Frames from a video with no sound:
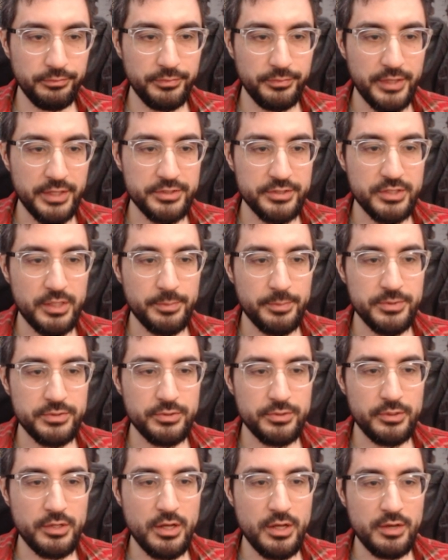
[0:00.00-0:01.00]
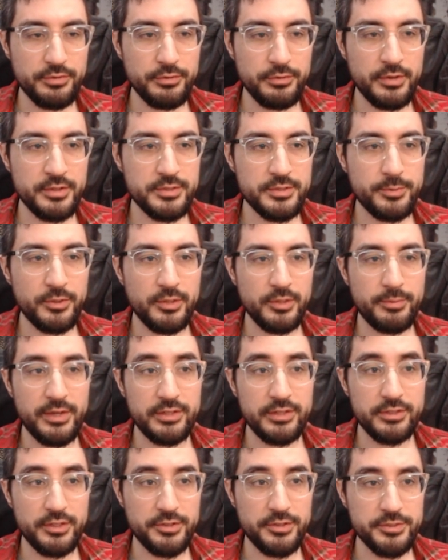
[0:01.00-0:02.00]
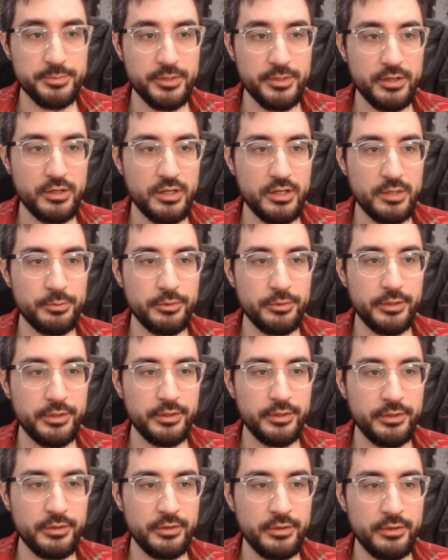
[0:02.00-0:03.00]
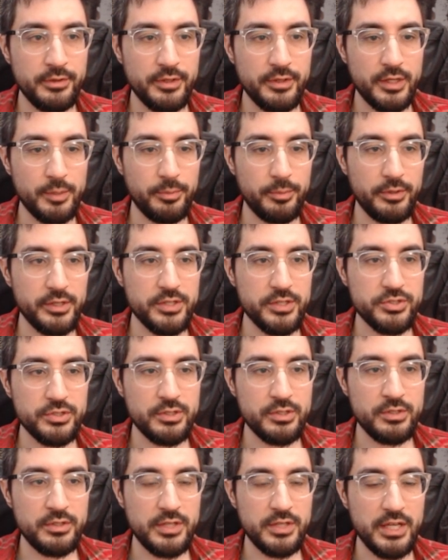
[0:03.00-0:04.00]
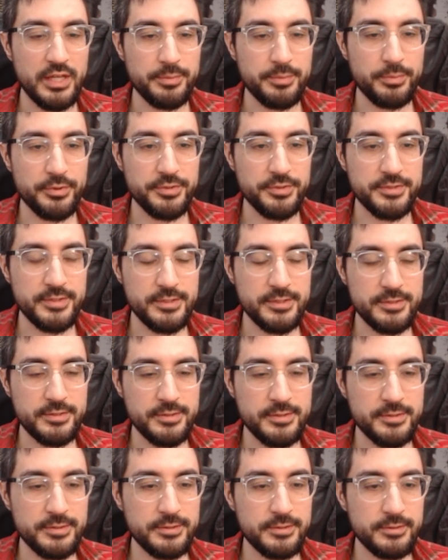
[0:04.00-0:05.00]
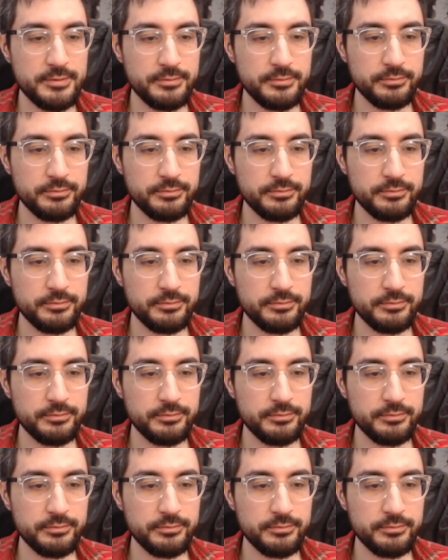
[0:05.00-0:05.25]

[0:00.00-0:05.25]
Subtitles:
Next up, Soul Offering, supported by Danse Macabre, Ablation, and Persistence.